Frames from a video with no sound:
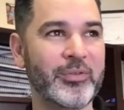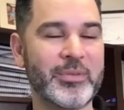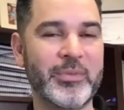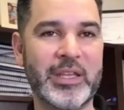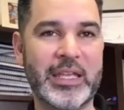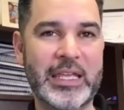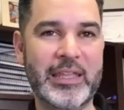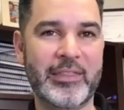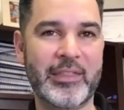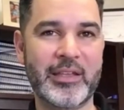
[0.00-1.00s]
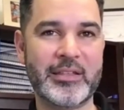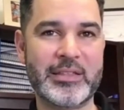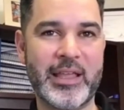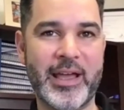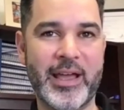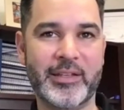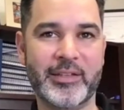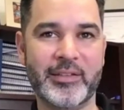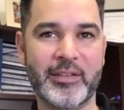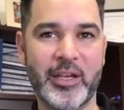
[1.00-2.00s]
some of the key things that
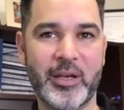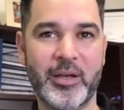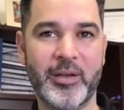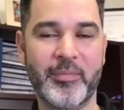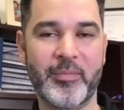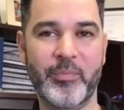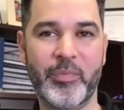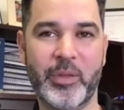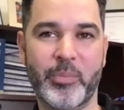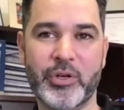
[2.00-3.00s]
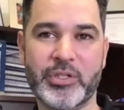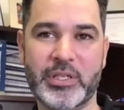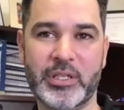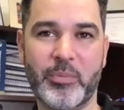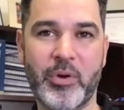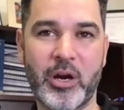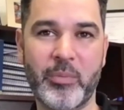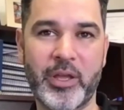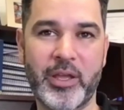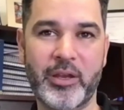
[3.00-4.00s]
the purchasing
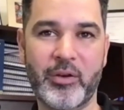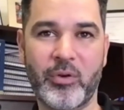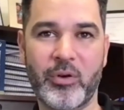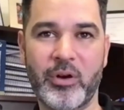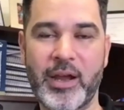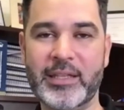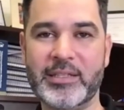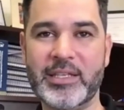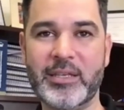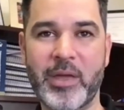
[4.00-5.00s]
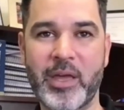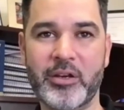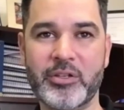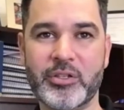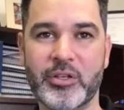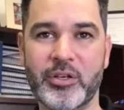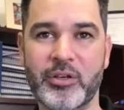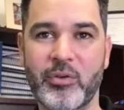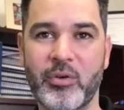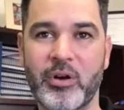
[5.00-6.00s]
department or IT
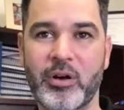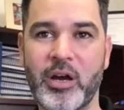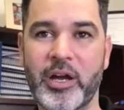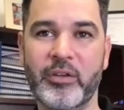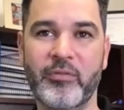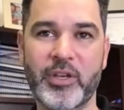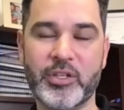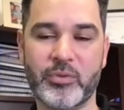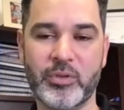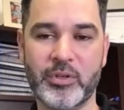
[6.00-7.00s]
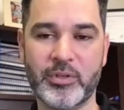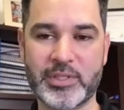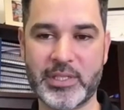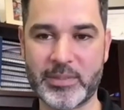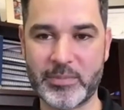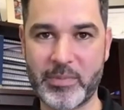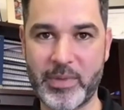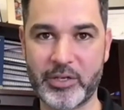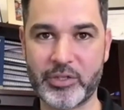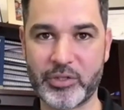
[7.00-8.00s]
manager or audiovisual systems
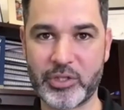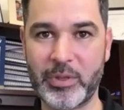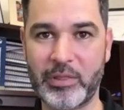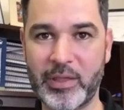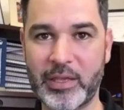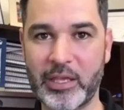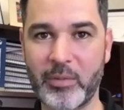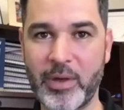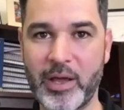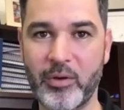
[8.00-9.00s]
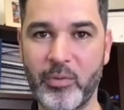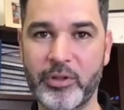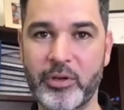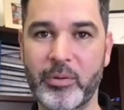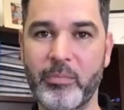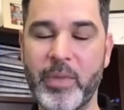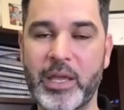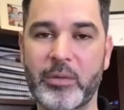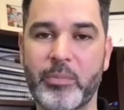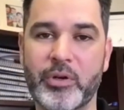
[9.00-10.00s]
manager should be thinking about when they're
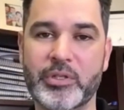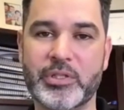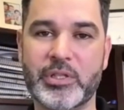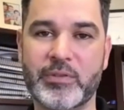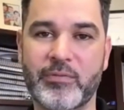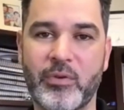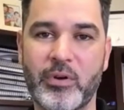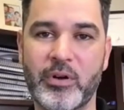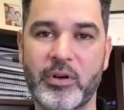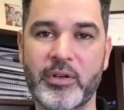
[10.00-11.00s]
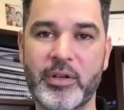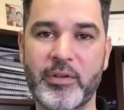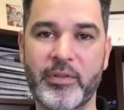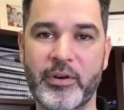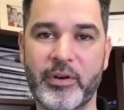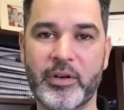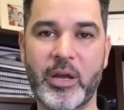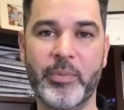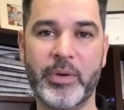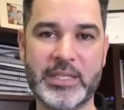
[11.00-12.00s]
making purchases for their
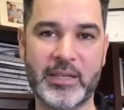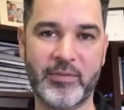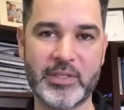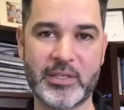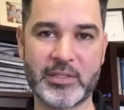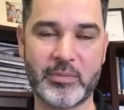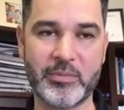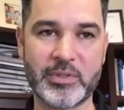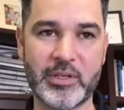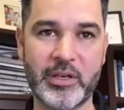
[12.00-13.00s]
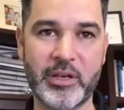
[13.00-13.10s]
company's AV systems.